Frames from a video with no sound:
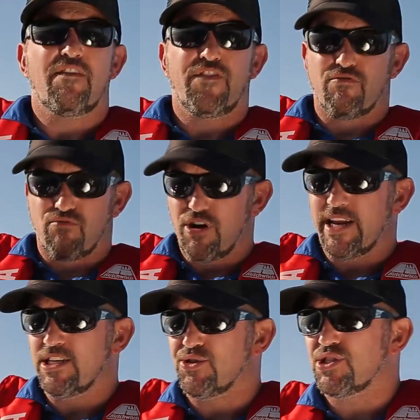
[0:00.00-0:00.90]
If you're
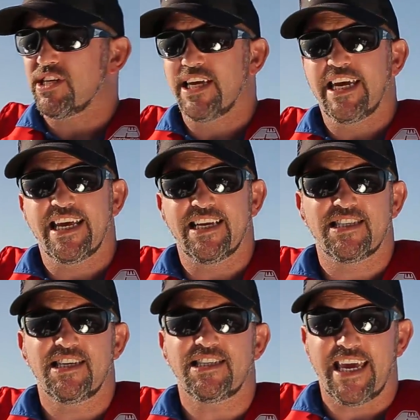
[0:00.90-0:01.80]
really interested in getting
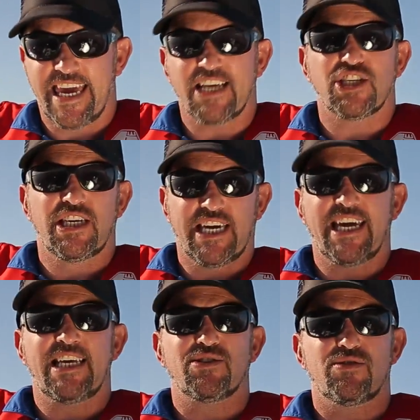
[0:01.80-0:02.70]
into this and catching
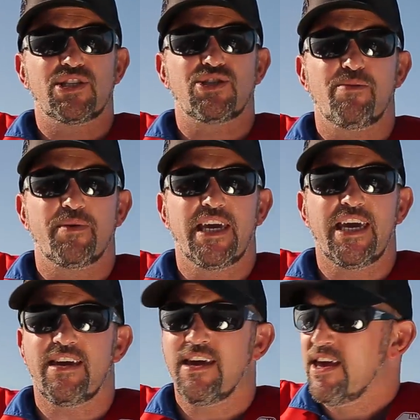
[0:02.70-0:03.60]
kingies on this type of
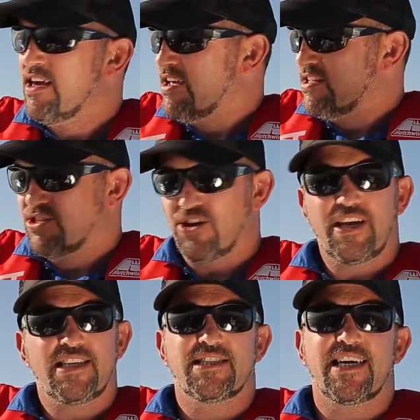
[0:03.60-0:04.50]
gear, don't
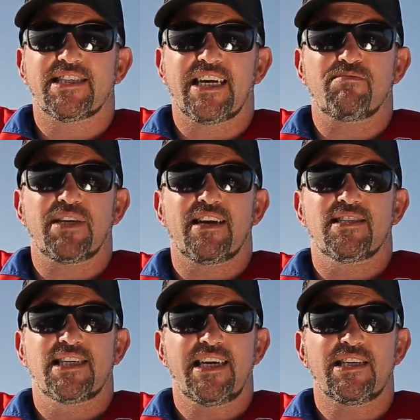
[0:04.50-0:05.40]
hesitate to come down
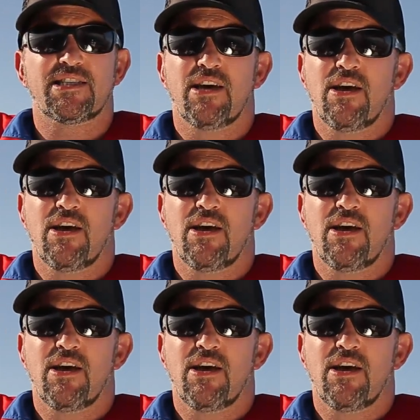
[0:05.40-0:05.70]
and see us,